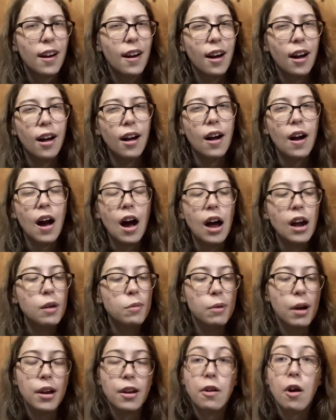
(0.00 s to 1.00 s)
I
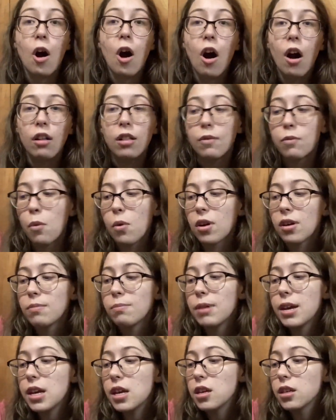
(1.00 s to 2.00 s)
read all of War and
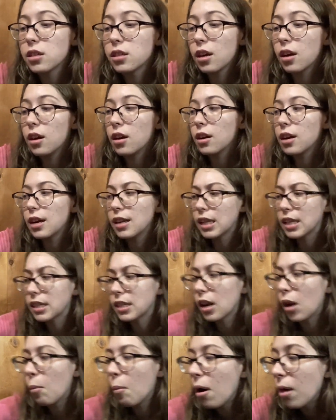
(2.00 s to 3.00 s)
Peace in less
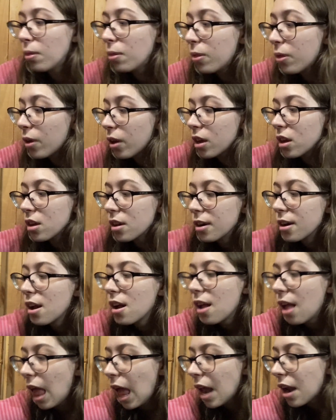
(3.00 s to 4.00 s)
than a month,
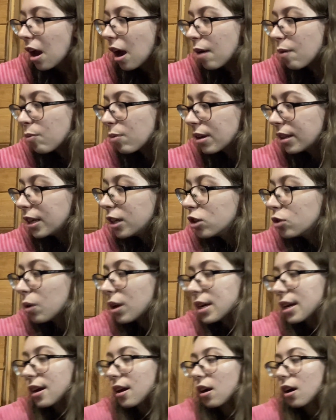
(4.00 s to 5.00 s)
and I really
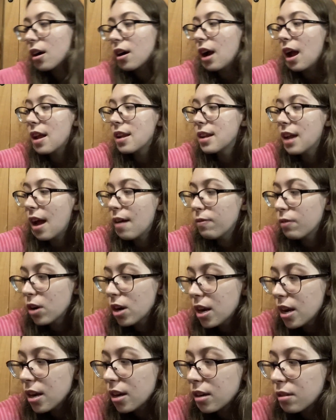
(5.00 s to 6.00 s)
enjoyed it. In
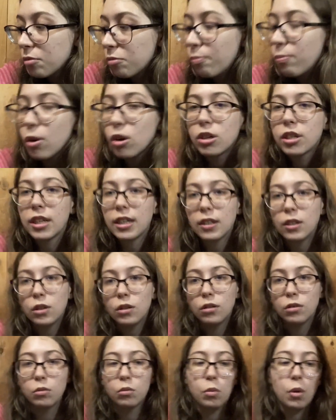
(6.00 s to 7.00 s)
every book
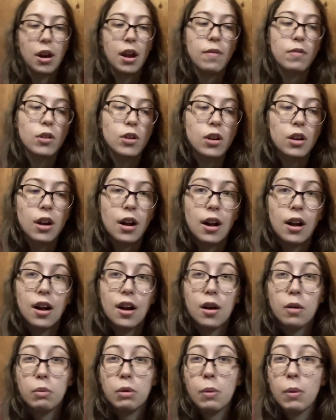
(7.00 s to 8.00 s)
sale whatever
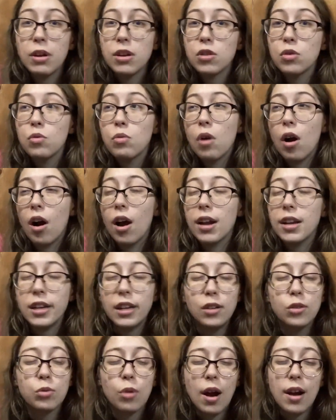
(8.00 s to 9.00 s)
we went to, I
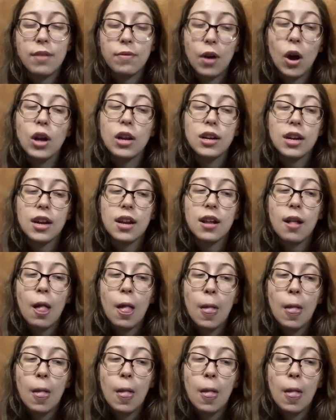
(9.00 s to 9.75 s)
did try to find it.